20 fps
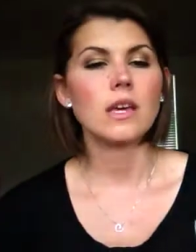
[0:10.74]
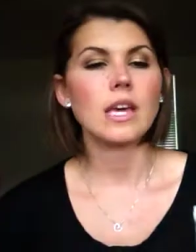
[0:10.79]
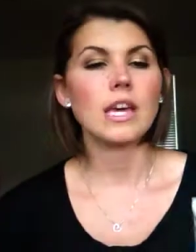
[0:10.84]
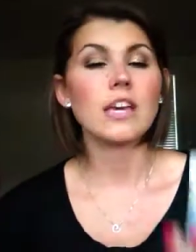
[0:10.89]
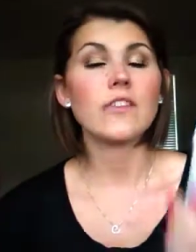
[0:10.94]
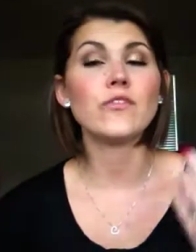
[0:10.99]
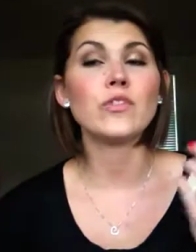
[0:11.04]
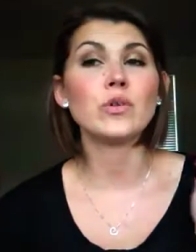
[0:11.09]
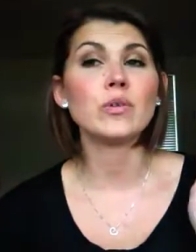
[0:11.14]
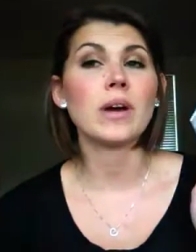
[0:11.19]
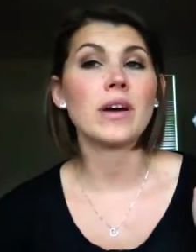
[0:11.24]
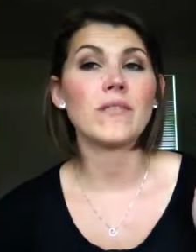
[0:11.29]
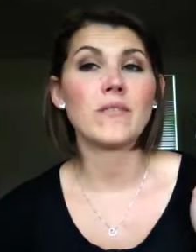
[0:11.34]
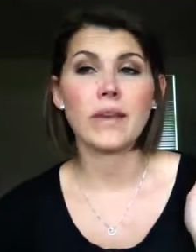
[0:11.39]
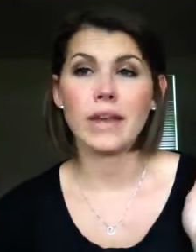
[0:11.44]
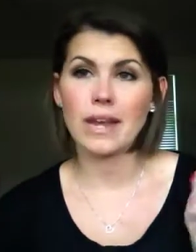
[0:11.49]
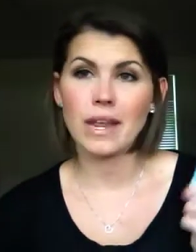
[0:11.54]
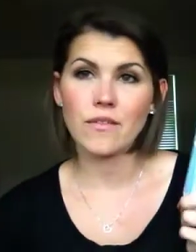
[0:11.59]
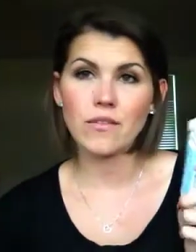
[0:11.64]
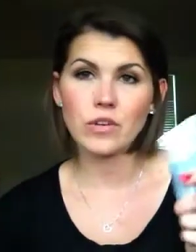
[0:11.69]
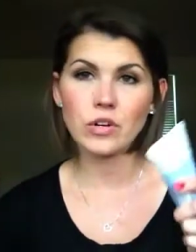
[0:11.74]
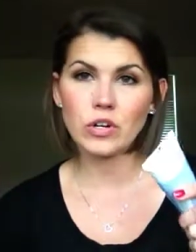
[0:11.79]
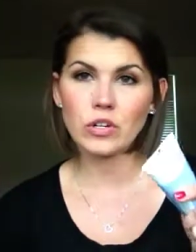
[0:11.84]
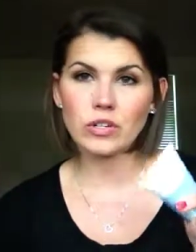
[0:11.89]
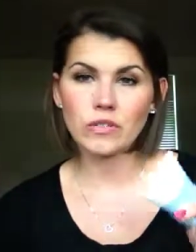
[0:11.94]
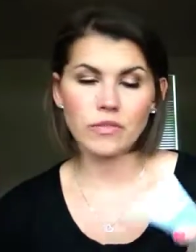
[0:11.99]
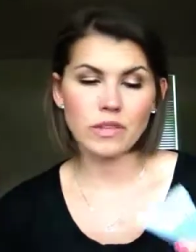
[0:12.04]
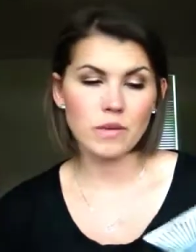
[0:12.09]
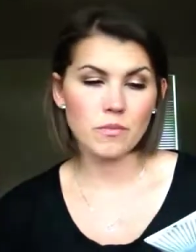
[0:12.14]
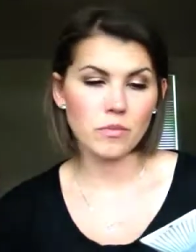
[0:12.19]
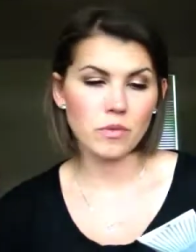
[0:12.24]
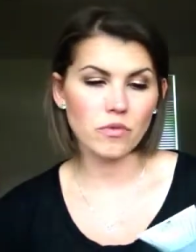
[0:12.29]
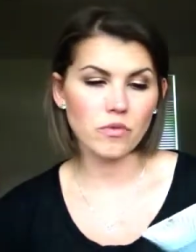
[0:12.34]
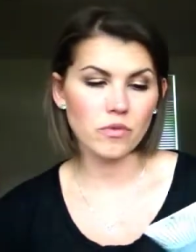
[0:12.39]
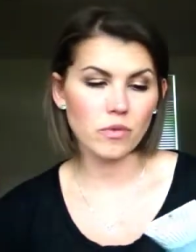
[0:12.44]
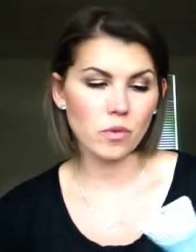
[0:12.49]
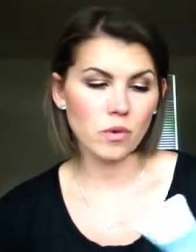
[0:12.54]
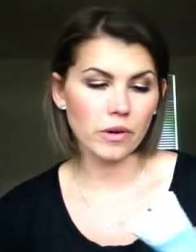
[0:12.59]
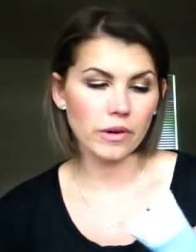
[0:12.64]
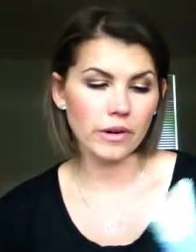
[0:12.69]
If you have never heard of them
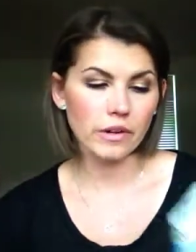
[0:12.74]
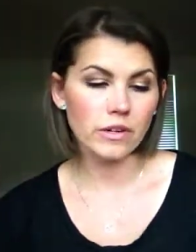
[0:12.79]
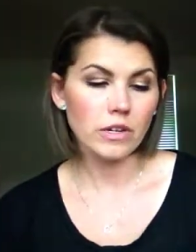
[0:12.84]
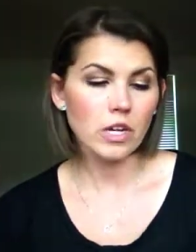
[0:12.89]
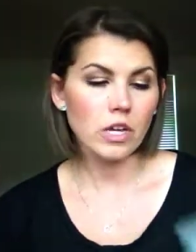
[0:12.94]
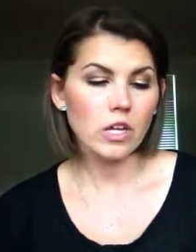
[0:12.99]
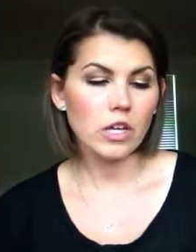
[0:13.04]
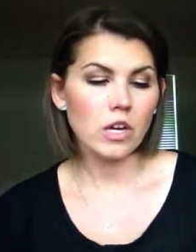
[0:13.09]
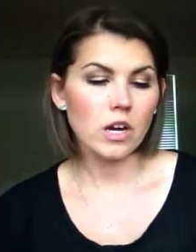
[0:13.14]
before,